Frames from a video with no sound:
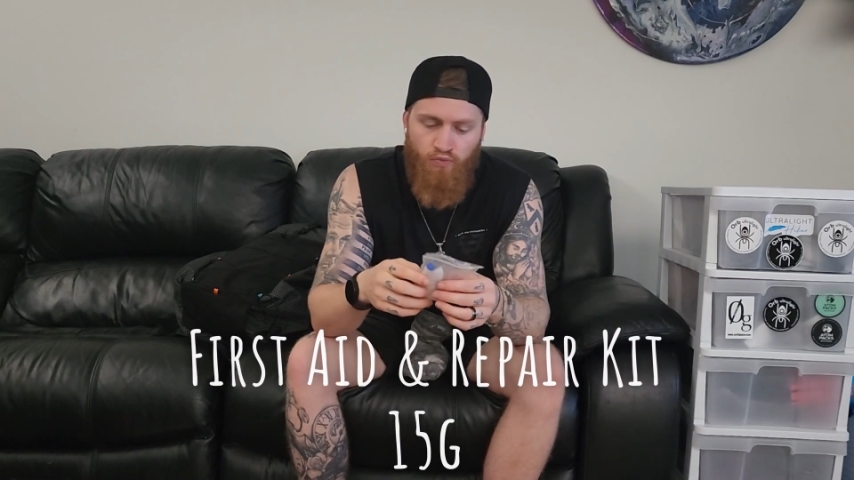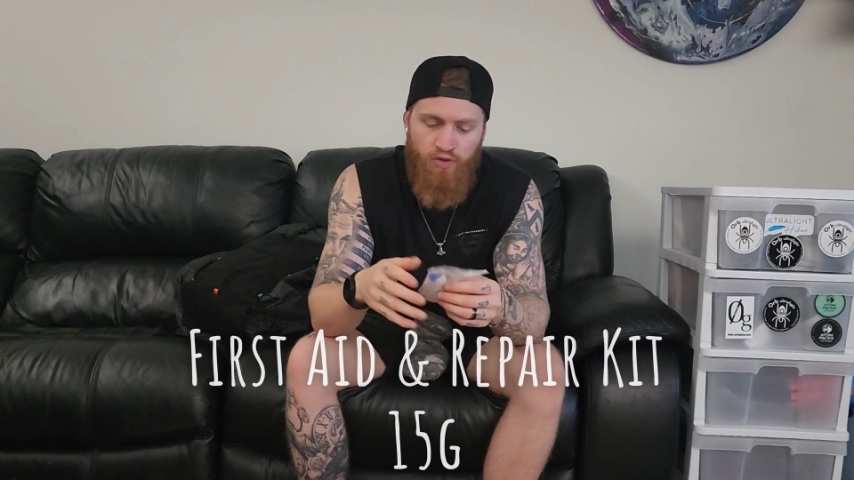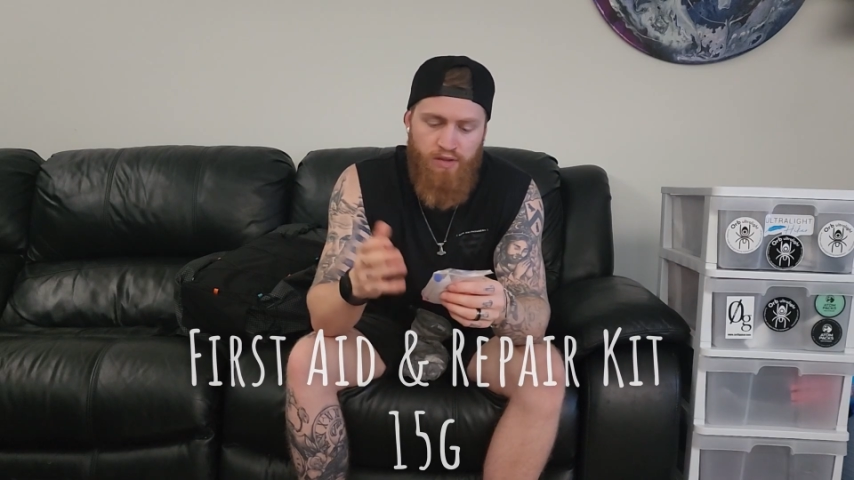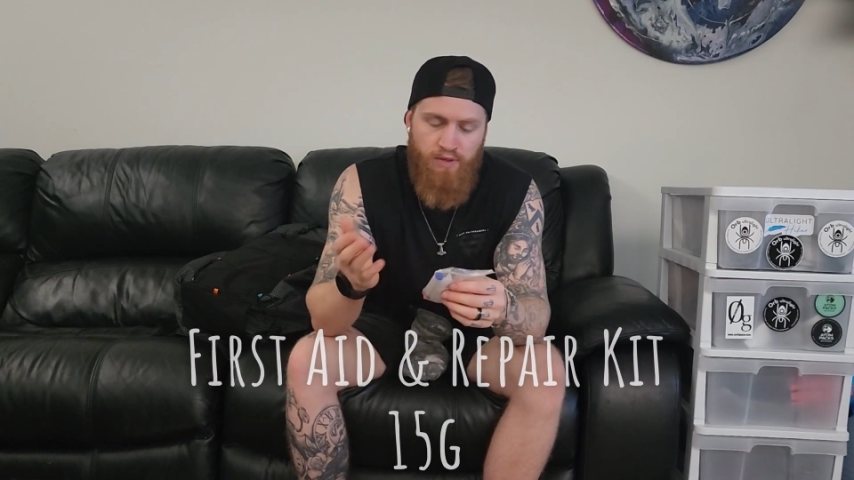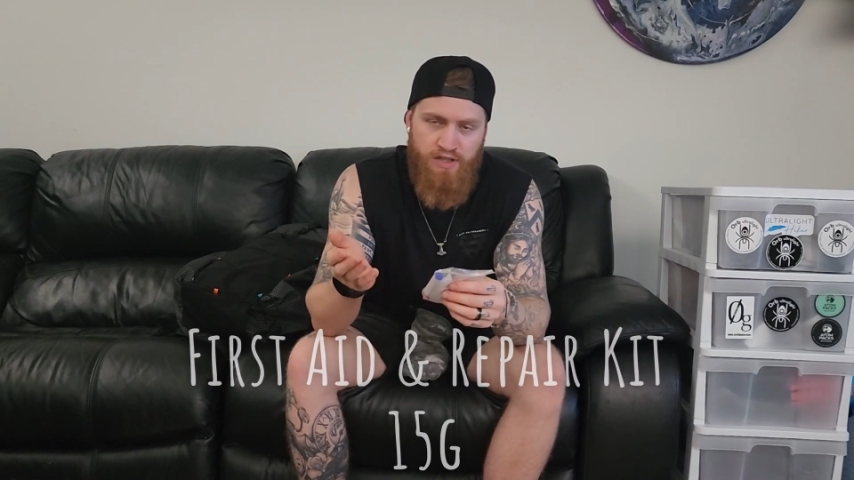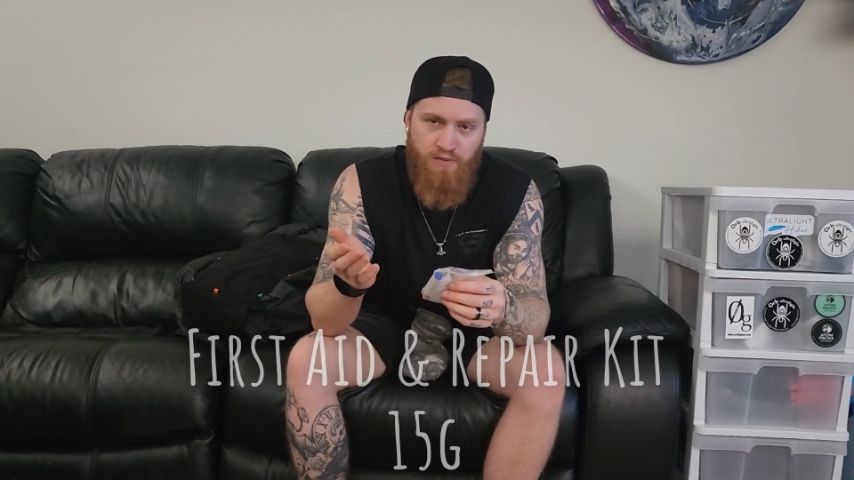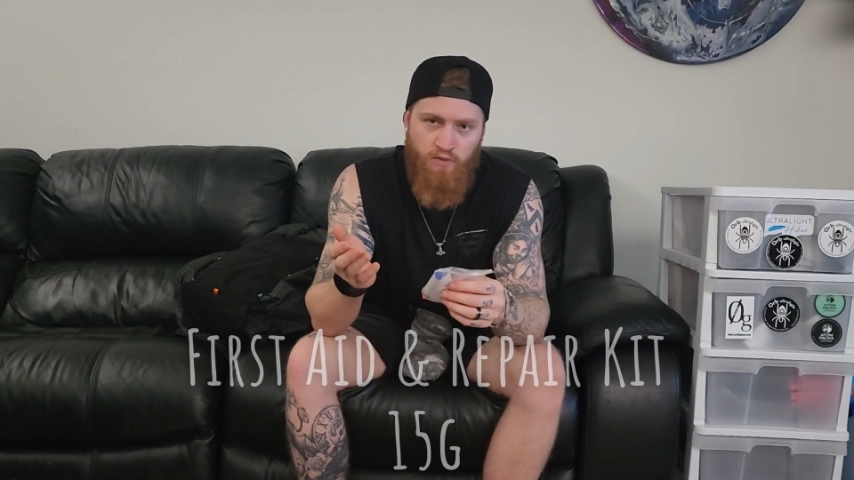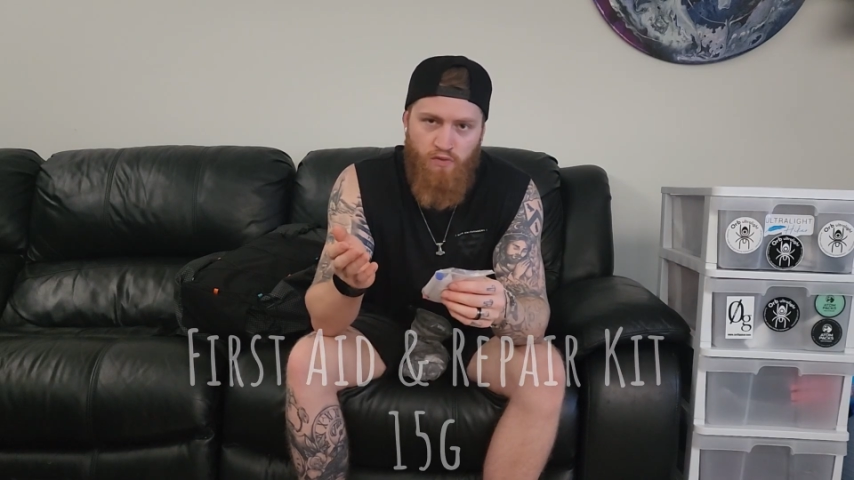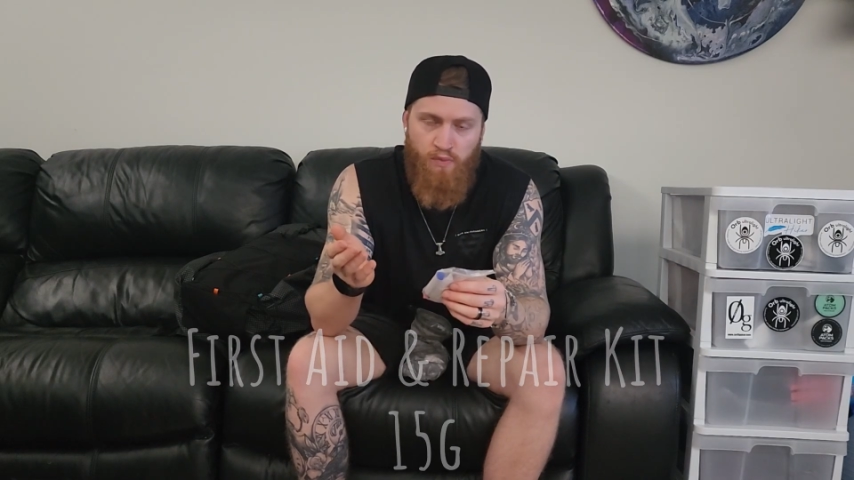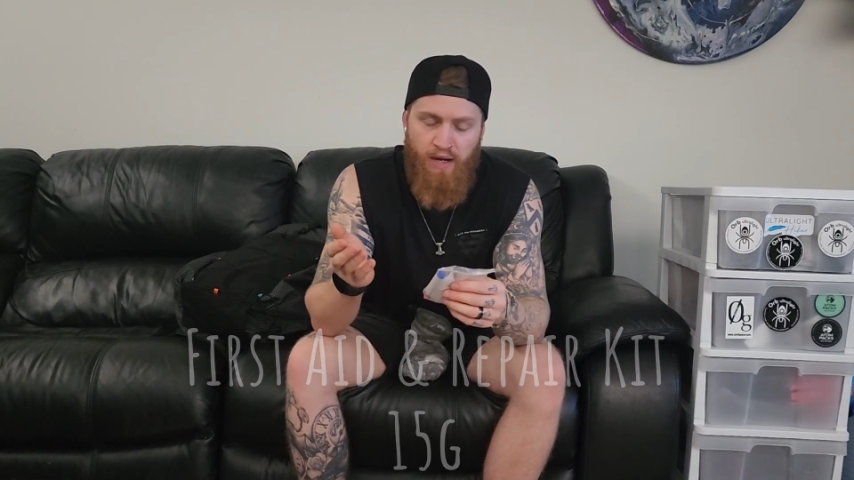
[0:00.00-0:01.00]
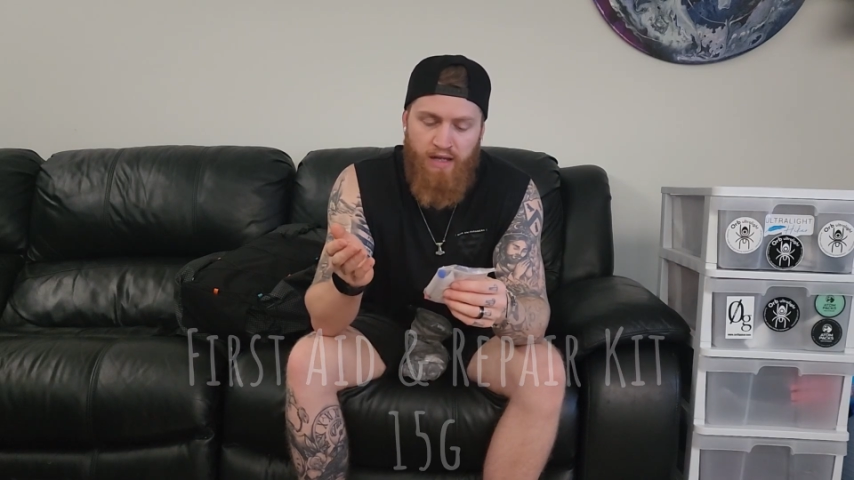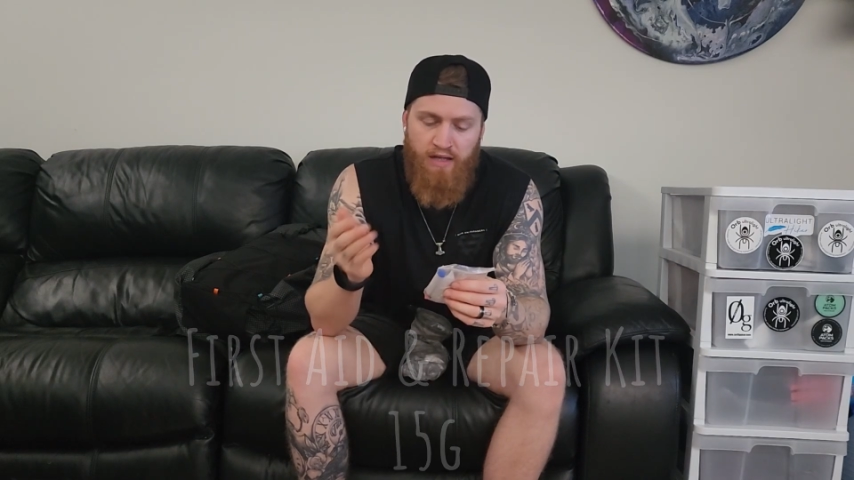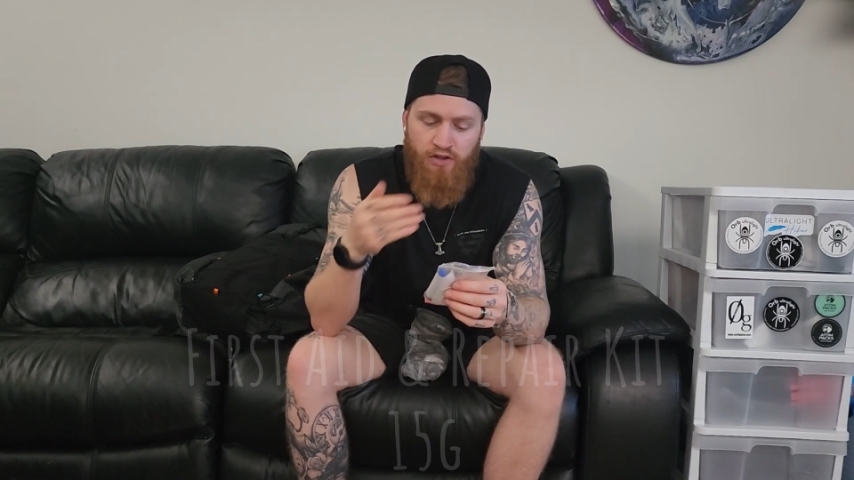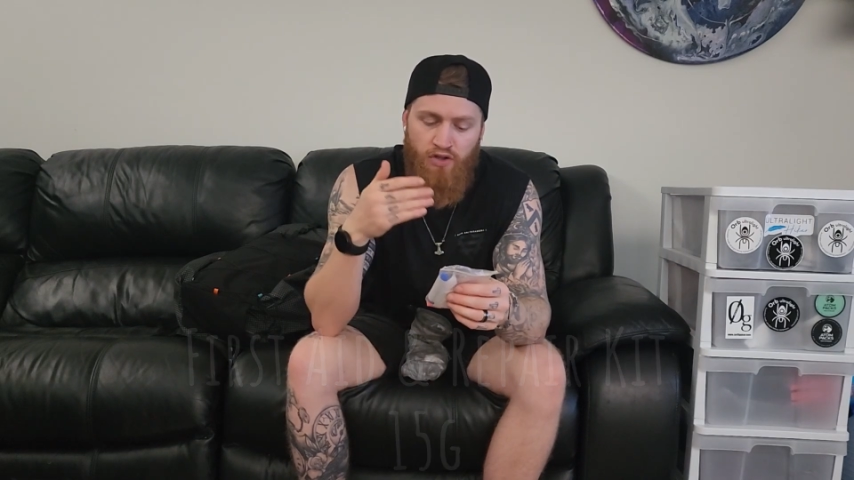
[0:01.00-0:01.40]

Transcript: really much of a repair kit.